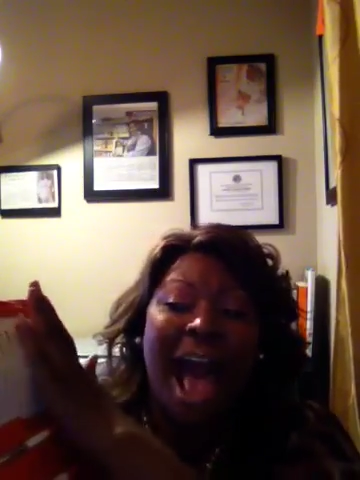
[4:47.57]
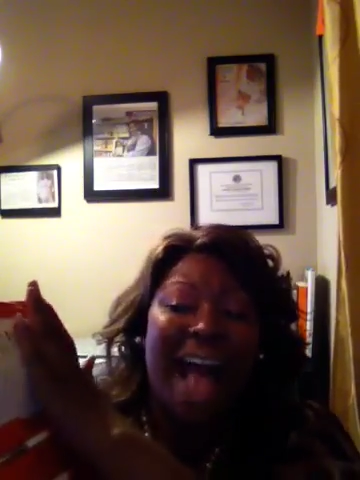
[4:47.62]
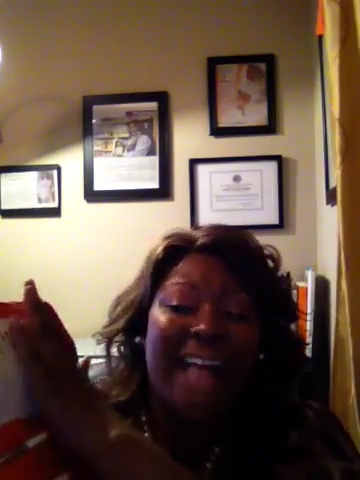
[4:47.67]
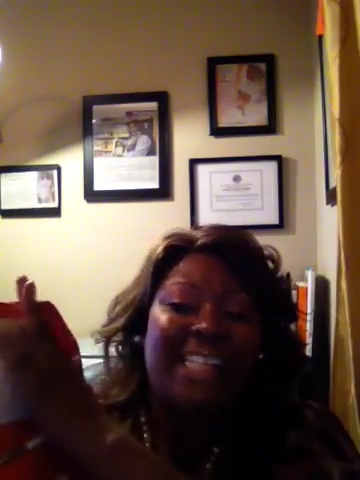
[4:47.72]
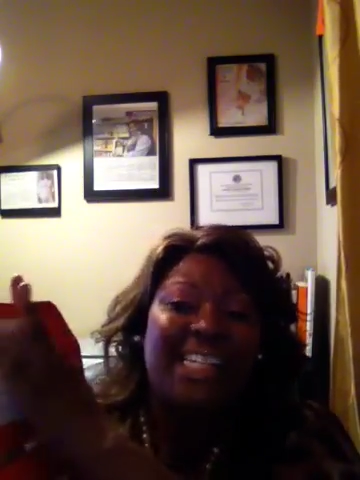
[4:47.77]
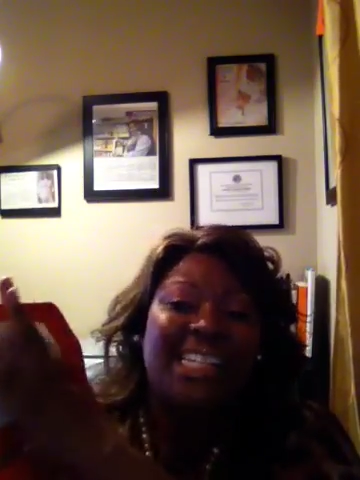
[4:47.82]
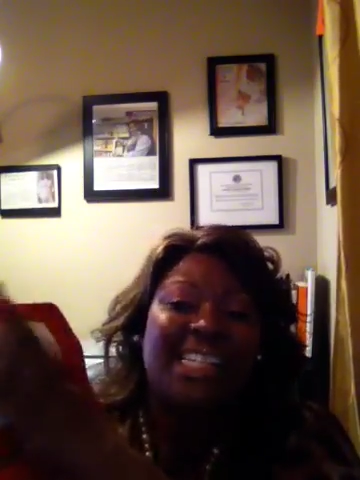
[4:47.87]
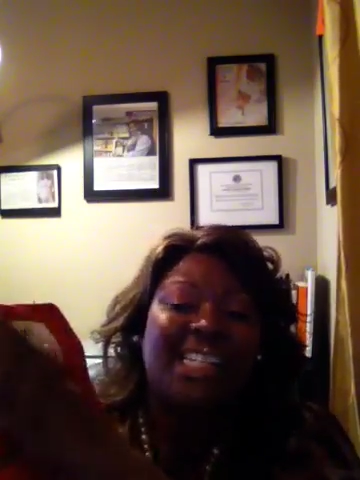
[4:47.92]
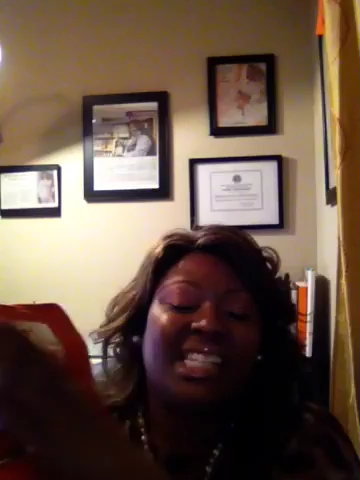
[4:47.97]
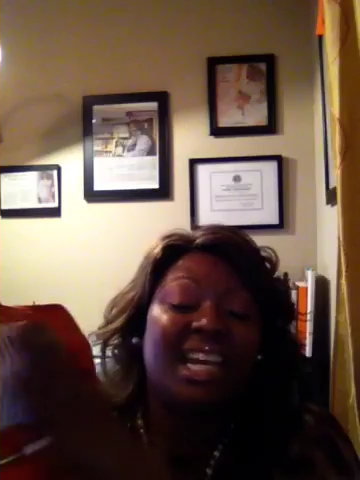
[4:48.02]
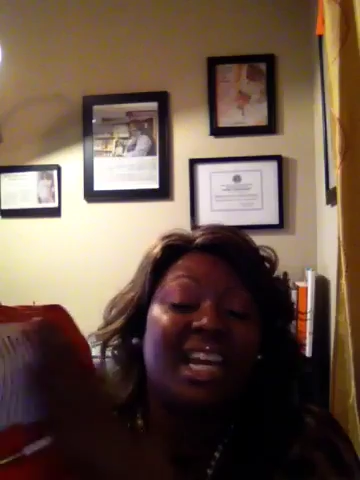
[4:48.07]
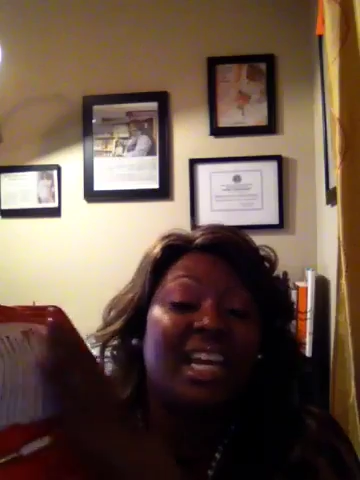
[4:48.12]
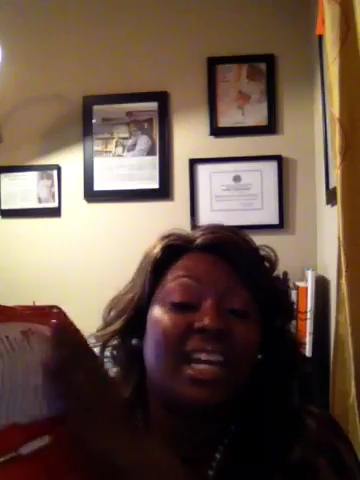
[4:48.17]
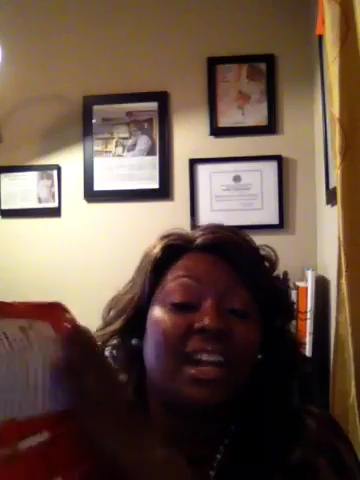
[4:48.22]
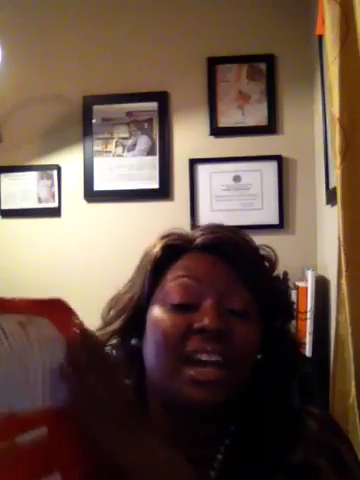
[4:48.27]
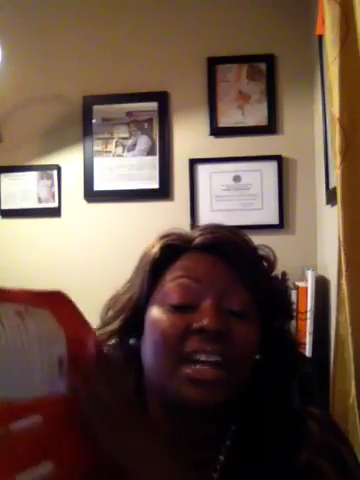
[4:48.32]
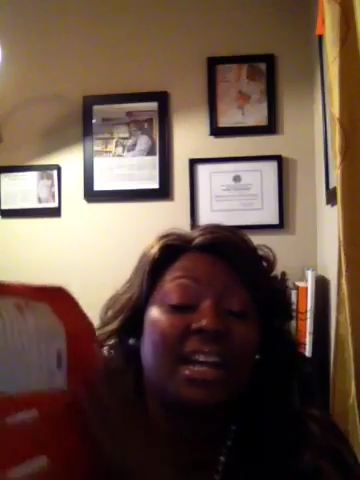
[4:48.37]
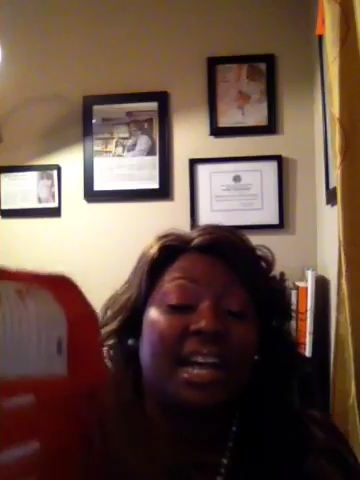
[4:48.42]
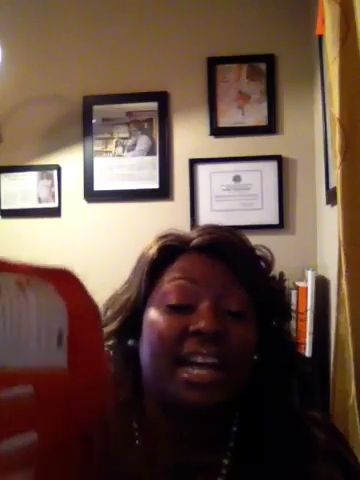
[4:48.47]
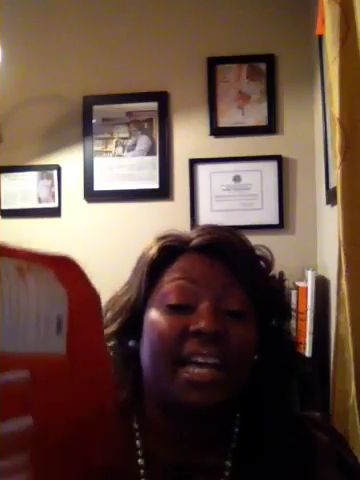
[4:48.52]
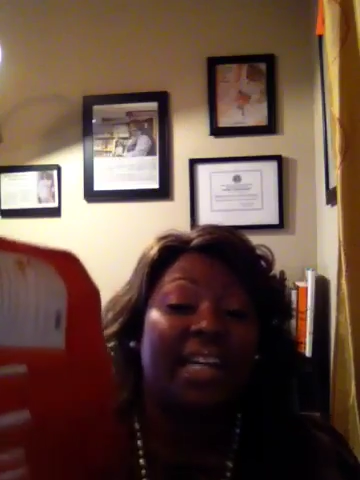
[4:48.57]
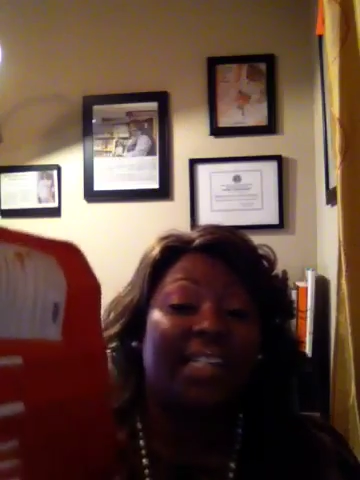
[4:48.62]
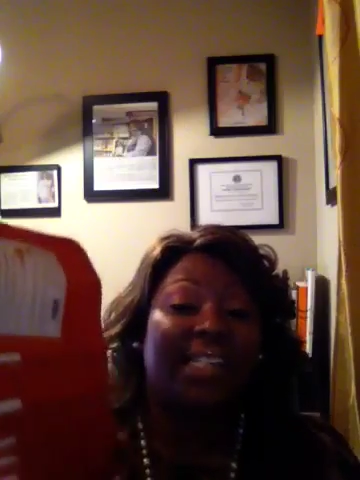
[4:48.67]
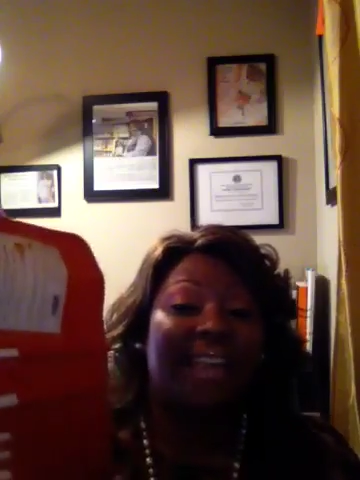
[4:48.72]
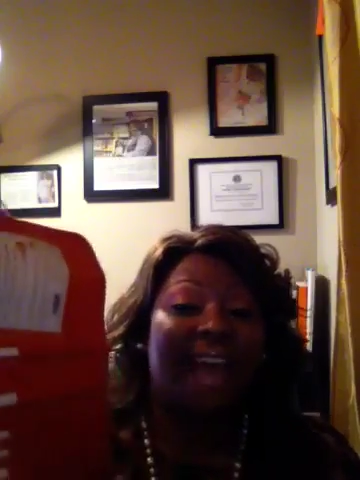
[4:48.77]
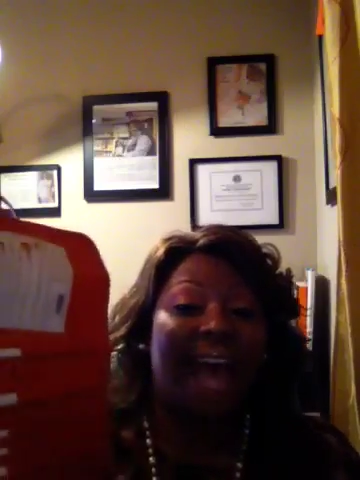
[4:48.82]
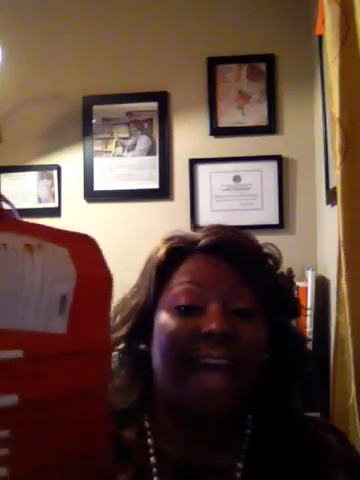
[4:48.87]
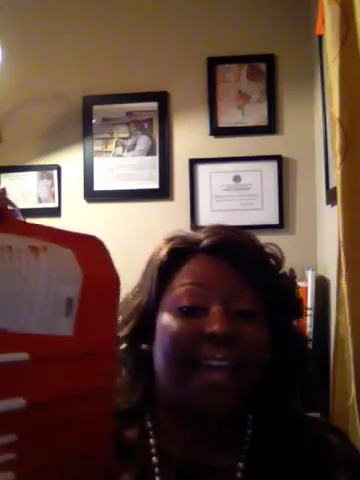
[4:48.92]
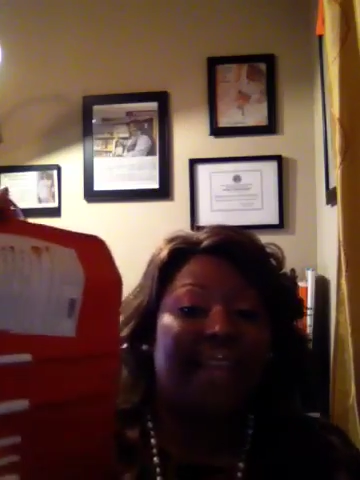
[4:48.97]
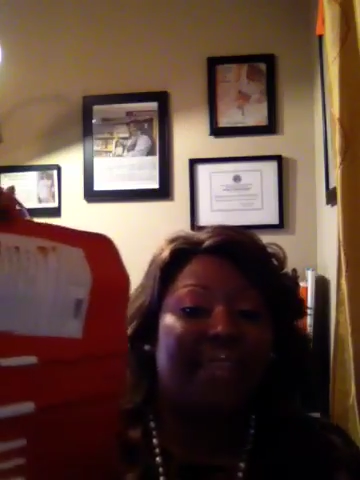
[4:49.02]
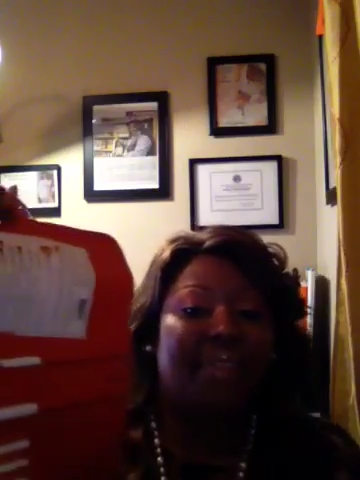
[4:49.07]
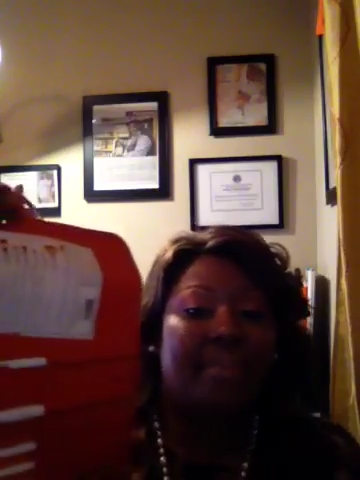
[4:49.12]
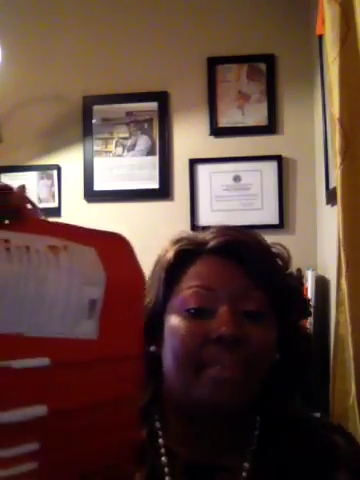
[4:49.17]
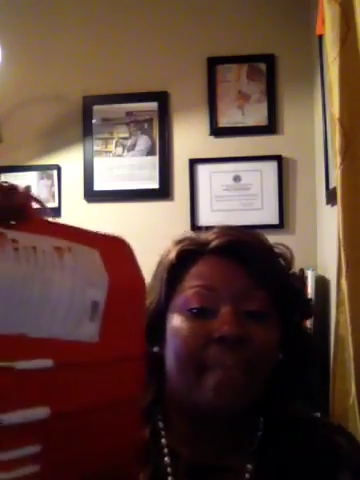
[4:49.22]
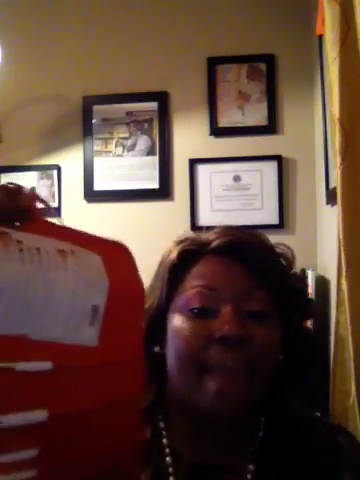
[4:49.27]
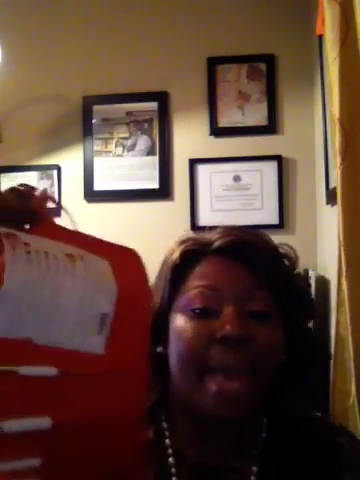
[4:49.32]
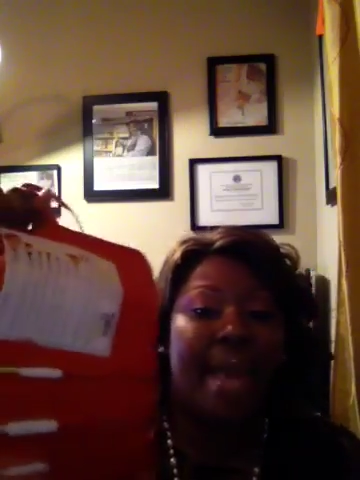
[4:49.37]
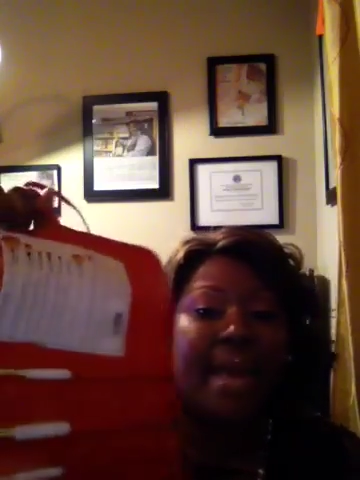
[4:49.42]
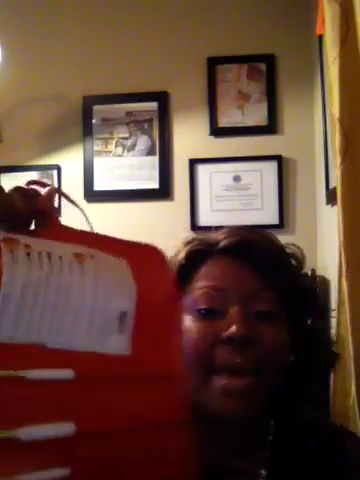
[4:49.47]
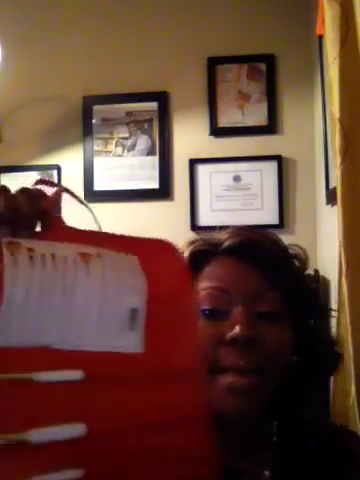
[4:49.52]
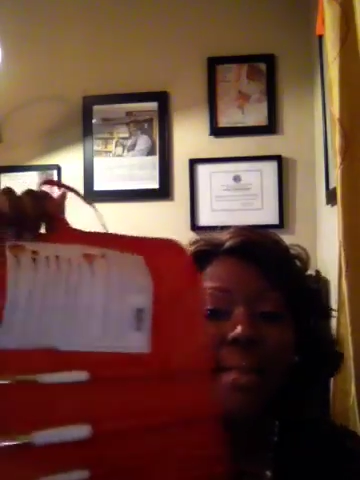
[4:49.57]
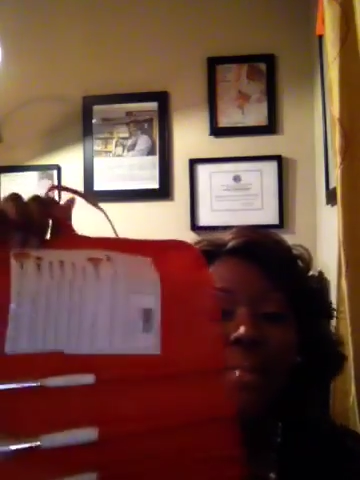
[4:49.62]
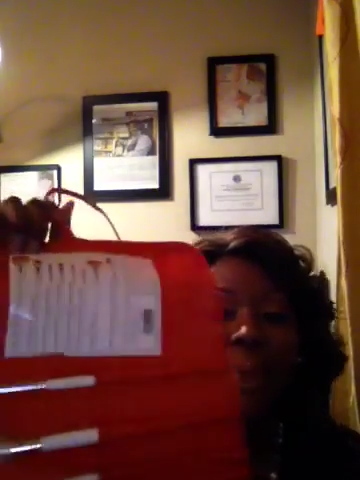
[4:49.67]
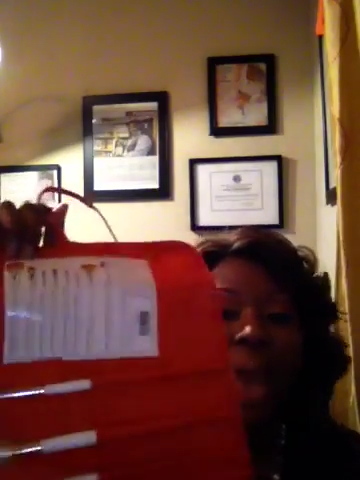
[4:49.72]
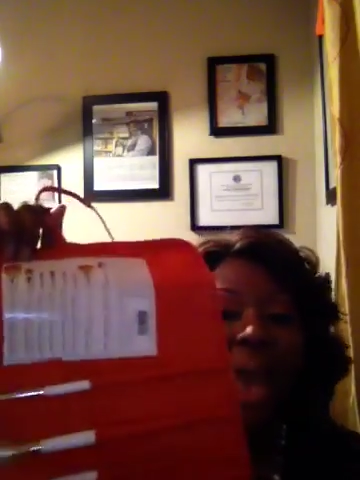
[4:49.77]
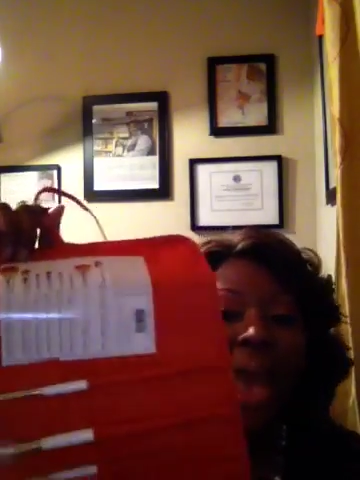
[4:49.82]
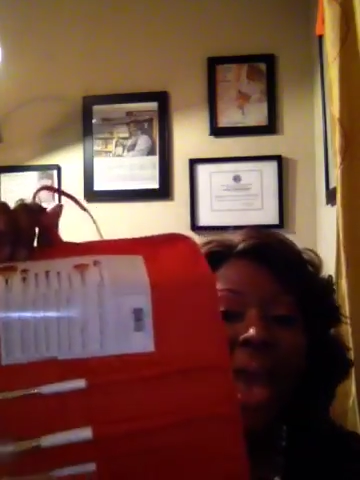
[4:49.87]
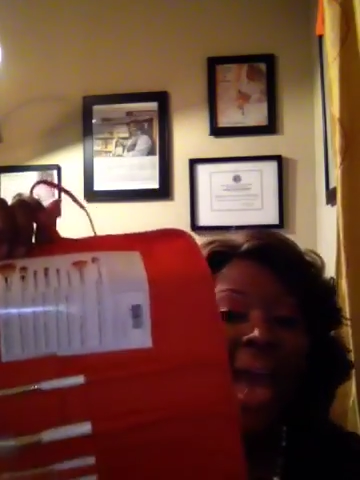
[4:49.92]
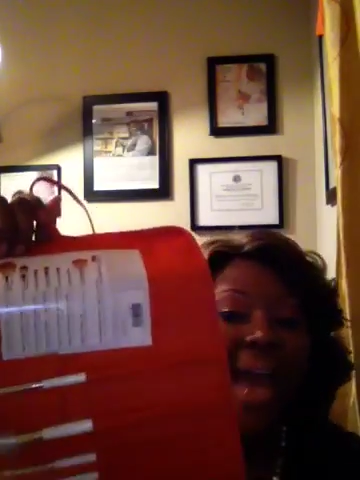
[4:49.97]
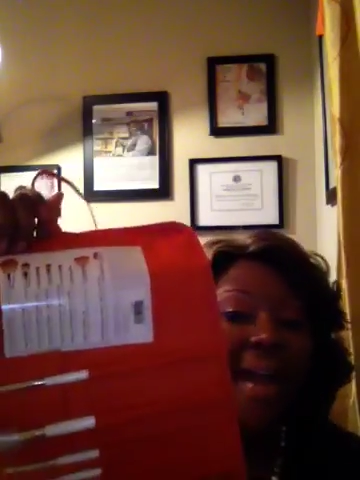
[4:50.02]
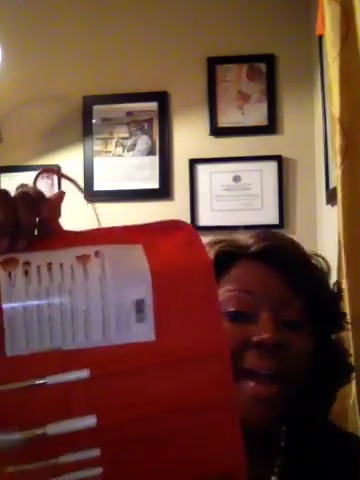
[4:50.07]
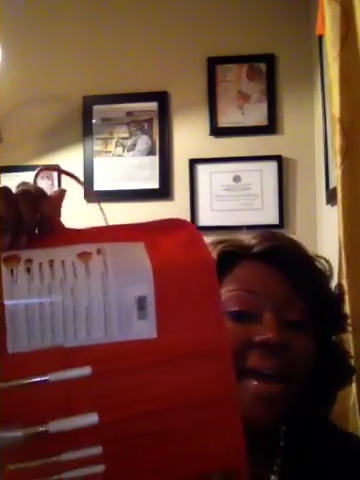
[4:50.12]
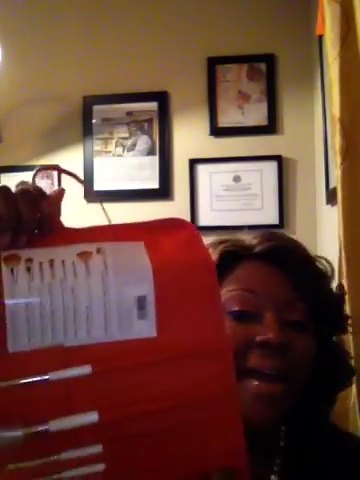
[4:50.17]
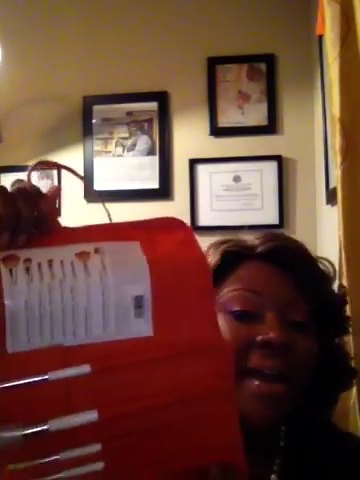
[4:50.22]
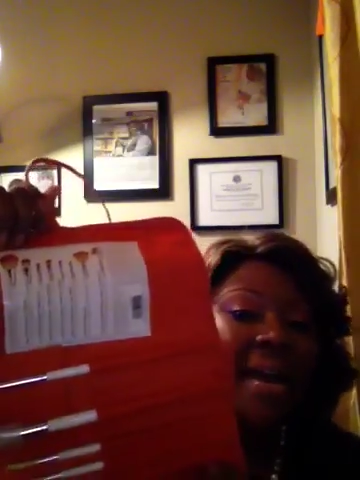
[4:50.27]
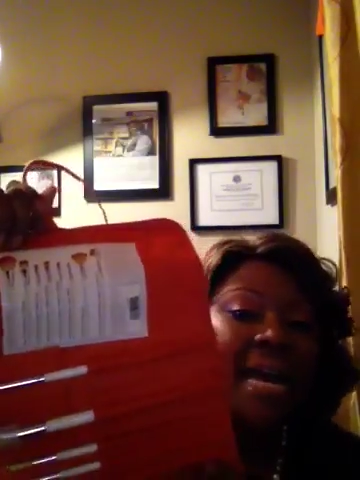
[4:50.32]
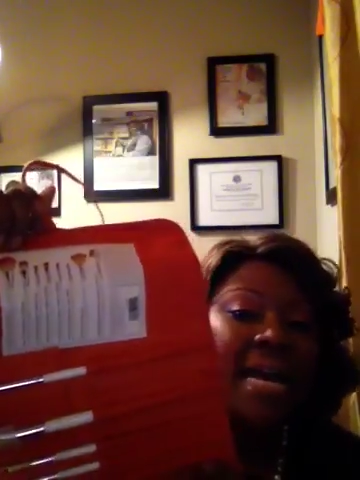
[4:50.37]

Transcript: I just stuck it on the inside of the makeup bag